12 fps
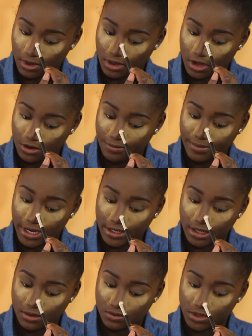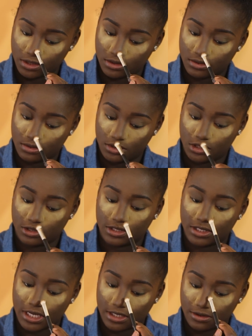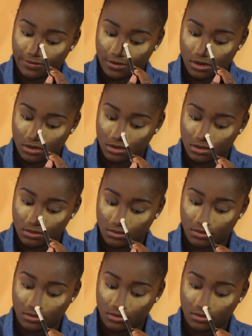And then you blend downwards to the side of your nose.